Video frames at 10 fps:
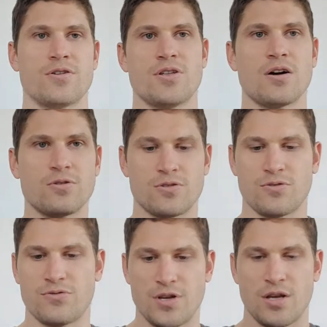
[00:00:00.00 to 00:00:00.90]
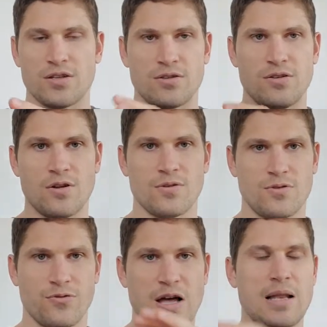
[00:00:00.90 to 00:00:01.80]
knuckles have,
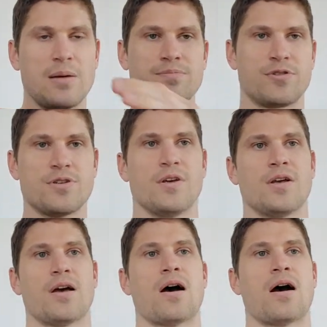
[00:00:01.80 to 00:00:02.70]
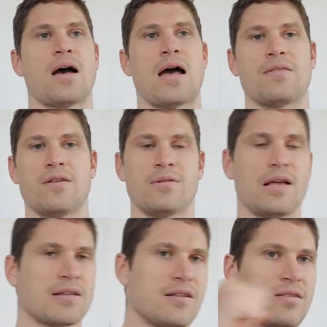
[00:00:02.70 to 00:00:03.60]
developed, and
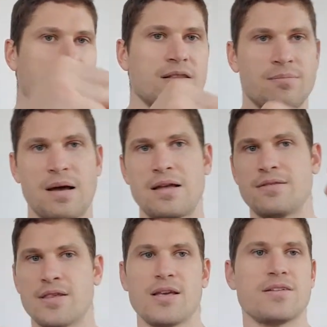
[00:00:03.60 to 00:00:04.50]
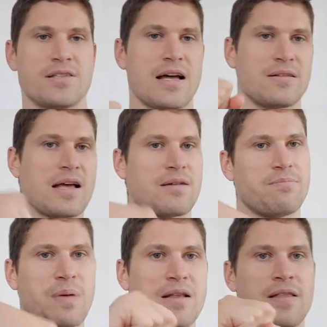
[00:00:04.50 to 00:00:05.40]
the main thing is
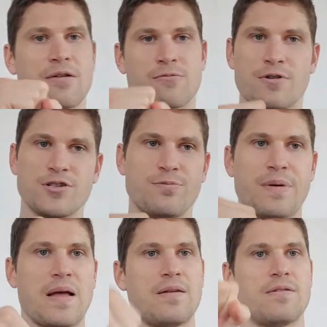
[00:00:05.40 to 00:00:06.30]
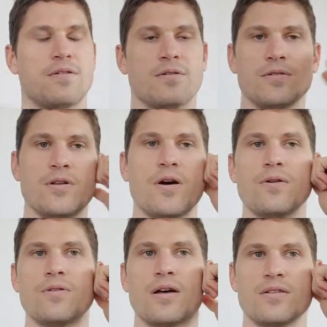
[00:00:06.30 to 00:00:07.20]
that bend, that wrist bend.
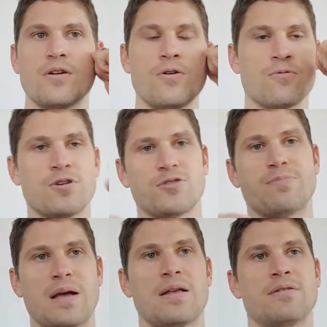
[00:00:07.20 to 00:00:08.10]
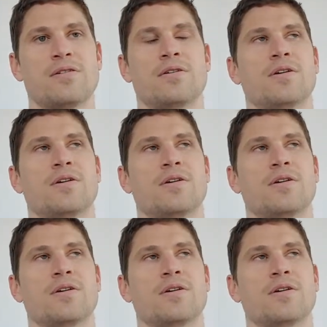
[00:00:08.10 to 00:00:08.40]
That no wrist bend.